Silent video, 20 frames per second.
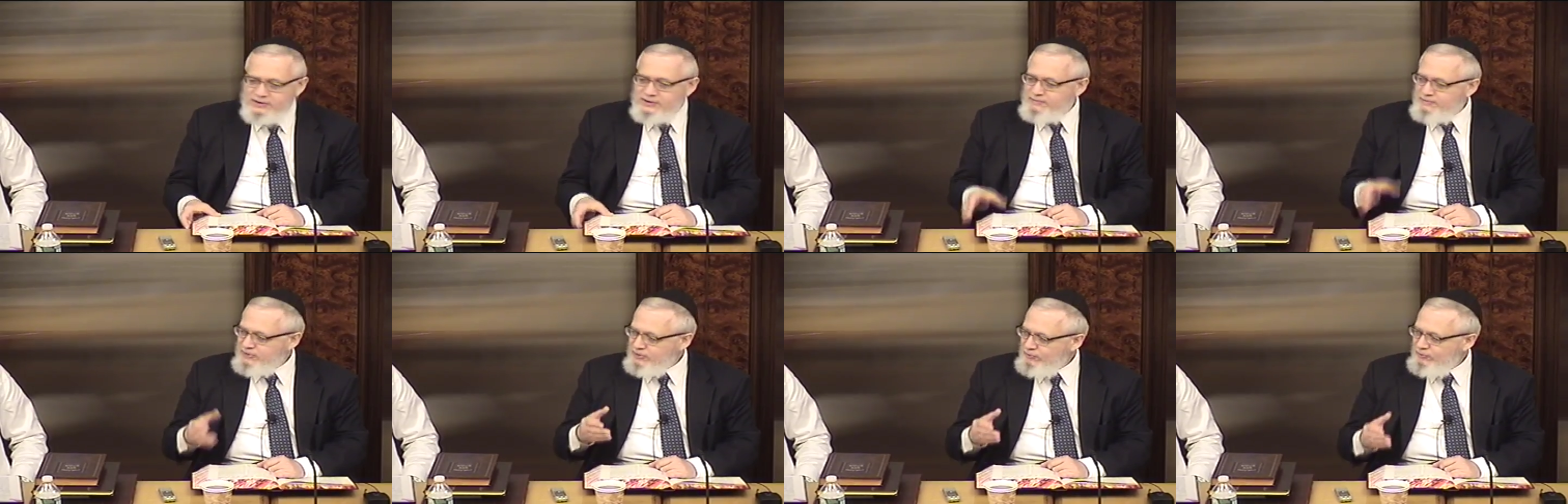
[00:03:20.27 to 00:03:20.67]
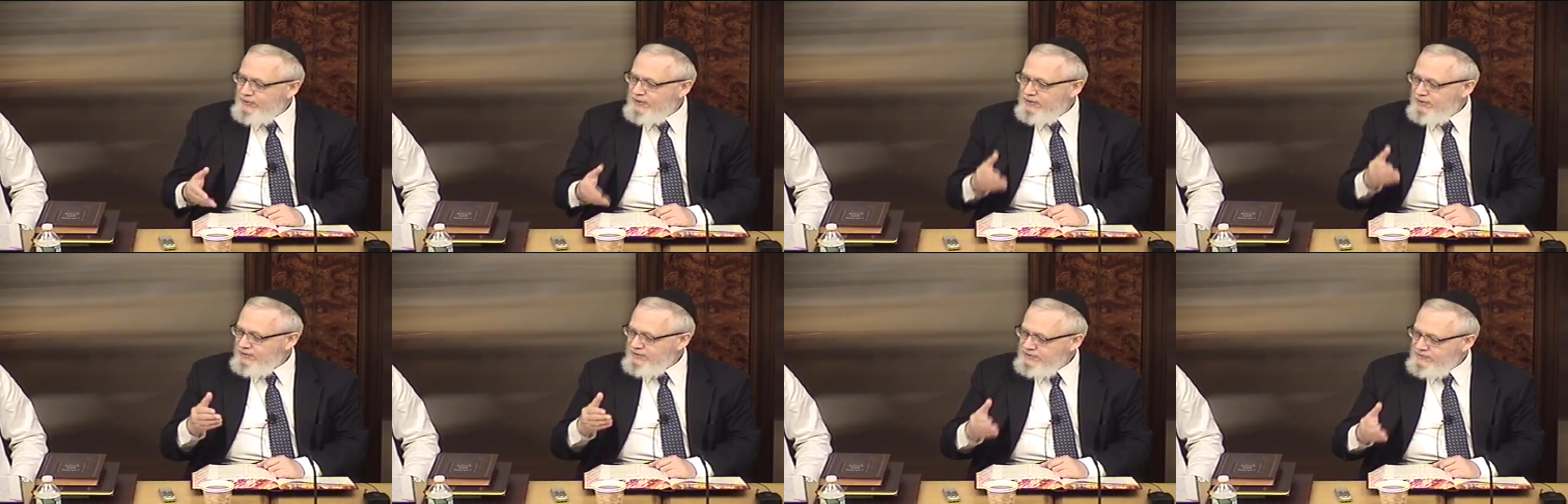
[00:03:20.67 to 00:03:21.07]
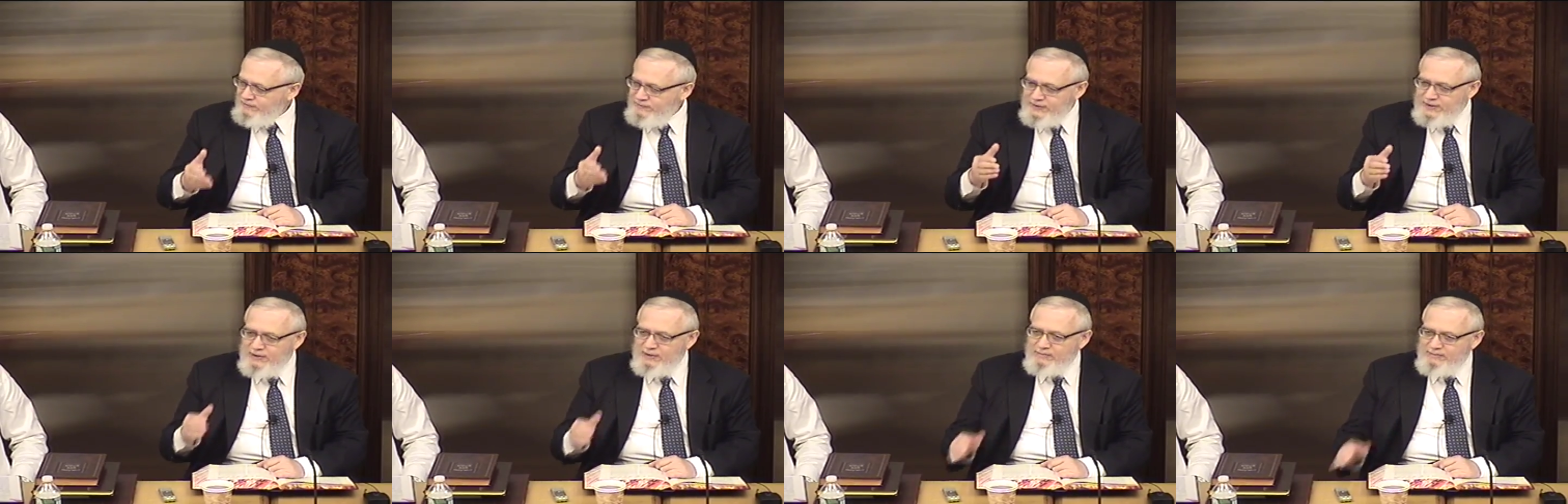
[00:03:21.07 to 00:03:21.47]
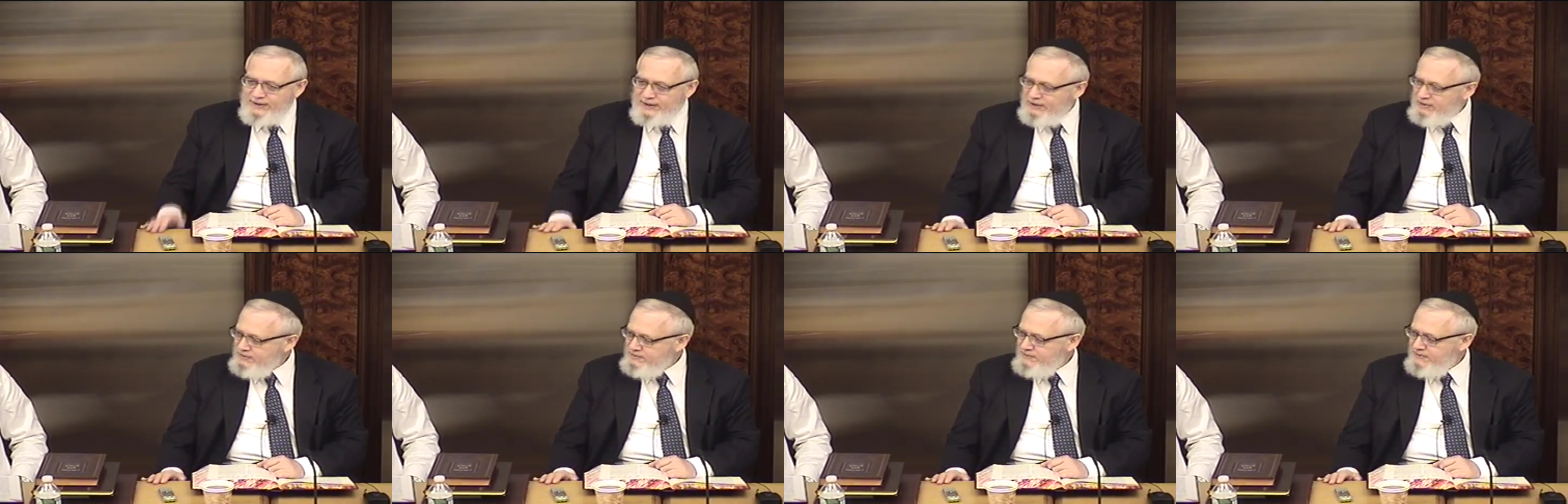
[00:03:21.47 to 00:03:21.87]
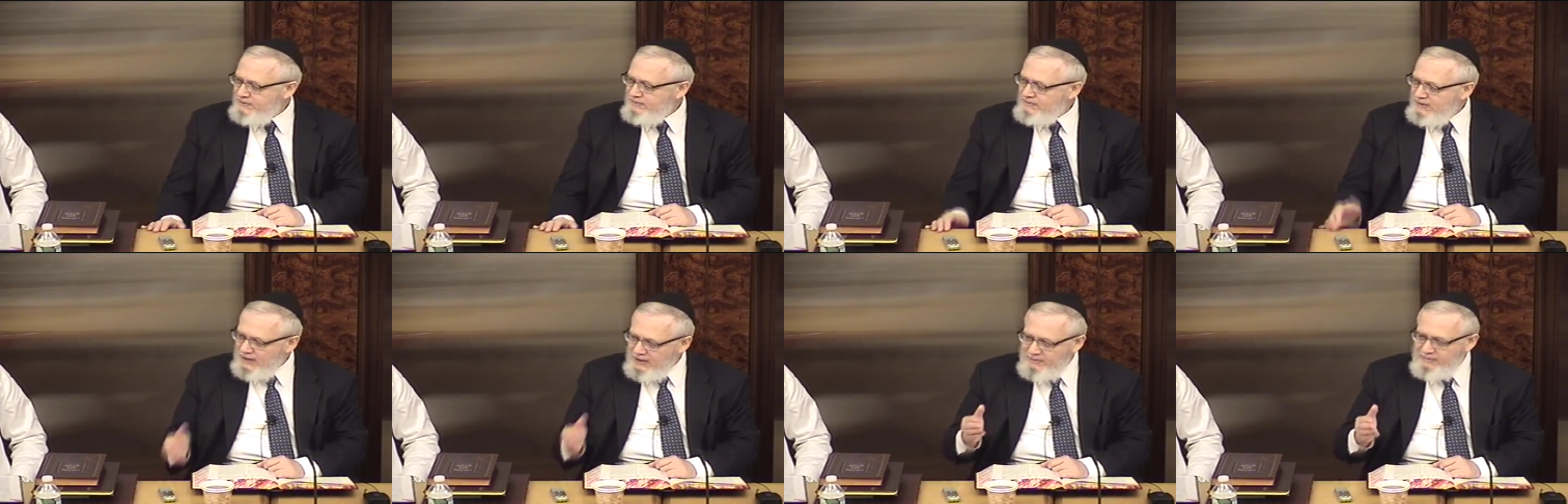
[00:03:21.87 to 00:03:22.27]
She says, but you realize if you kill my
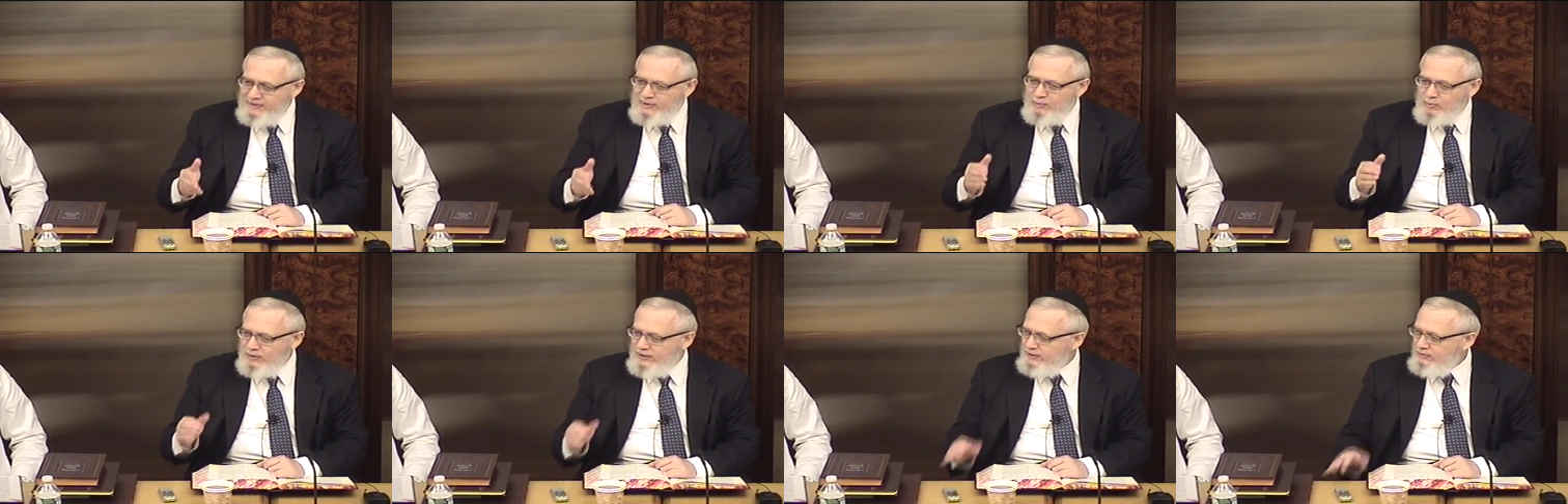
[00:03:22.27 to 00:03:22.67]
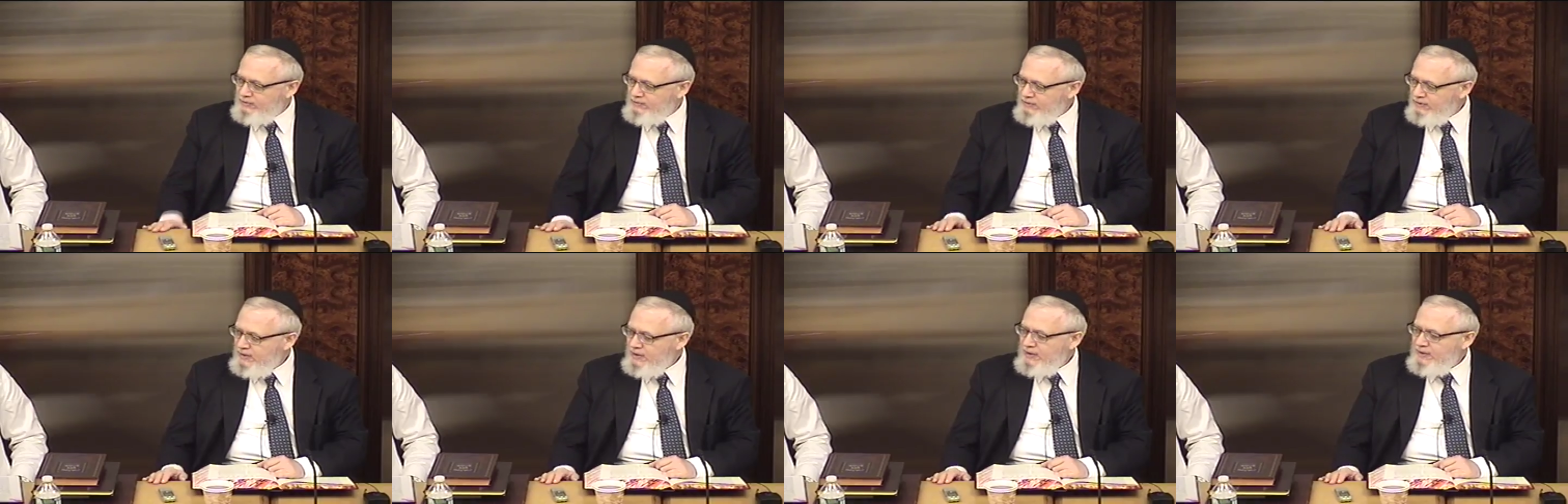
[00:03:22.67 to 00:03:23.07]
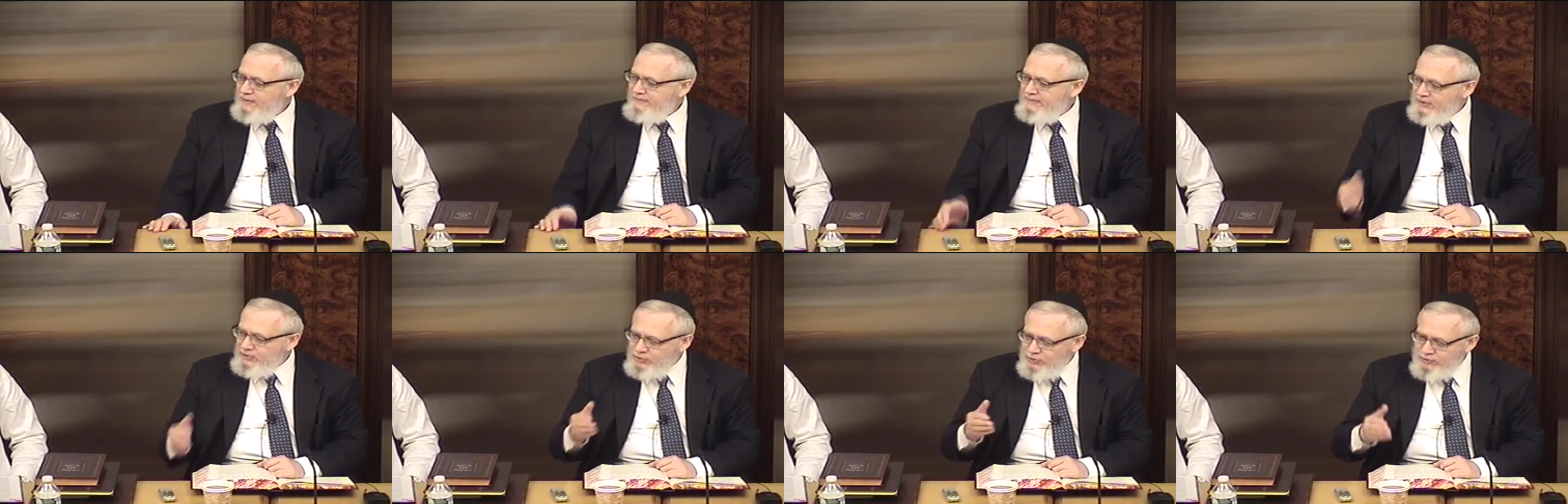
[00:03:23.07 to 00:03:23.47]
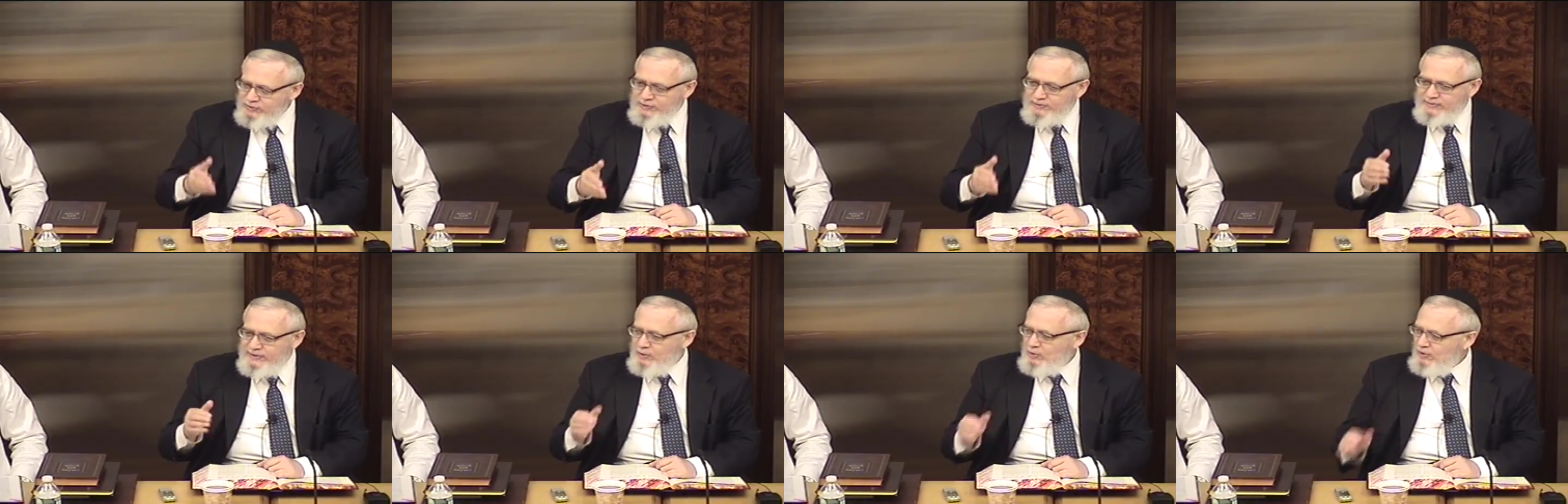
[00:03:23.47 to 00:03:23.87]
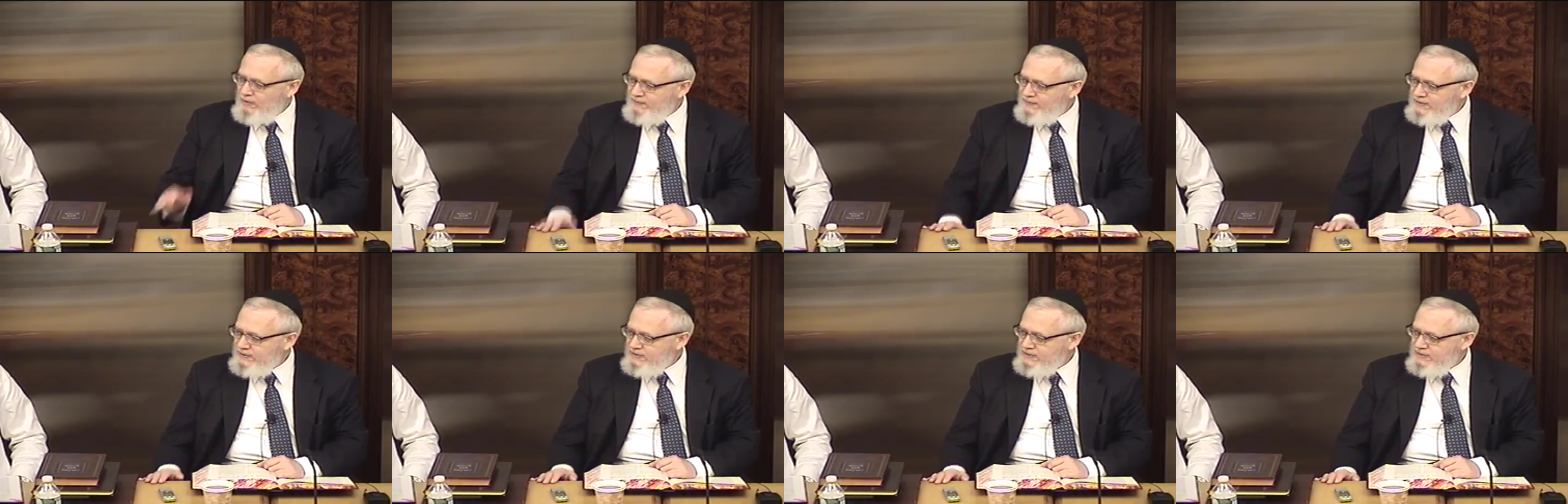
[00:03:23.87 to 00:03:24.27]
husband, I'm going to be a widow. My children will be
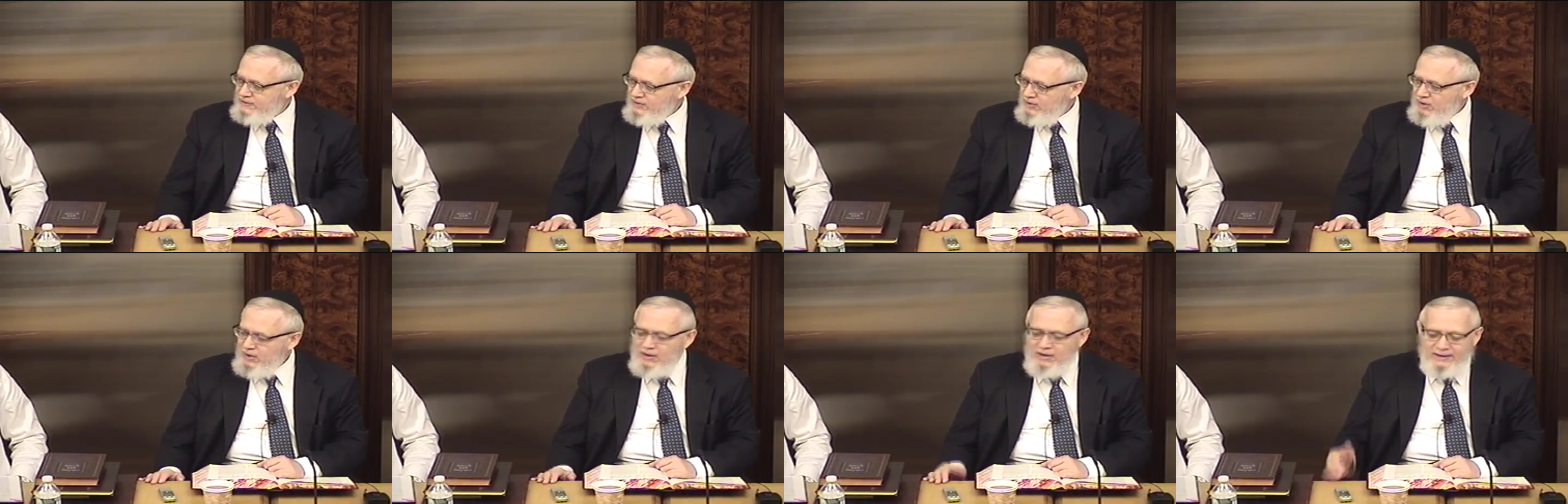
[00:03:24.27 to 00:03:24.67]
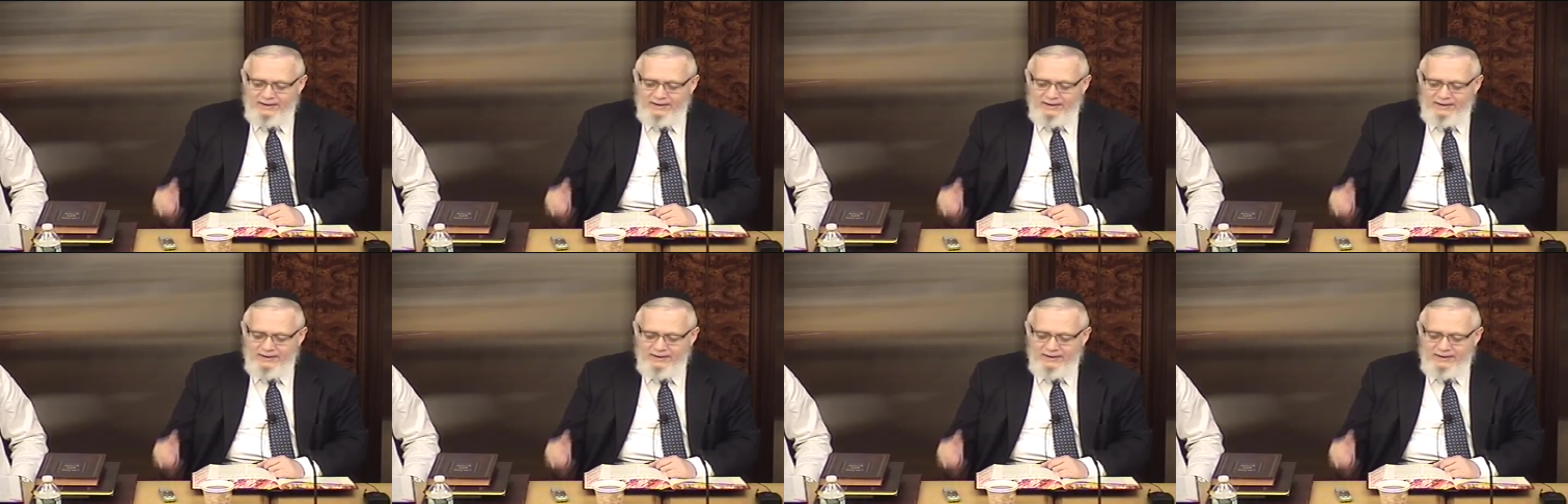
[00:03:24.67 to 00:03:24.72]
orphans.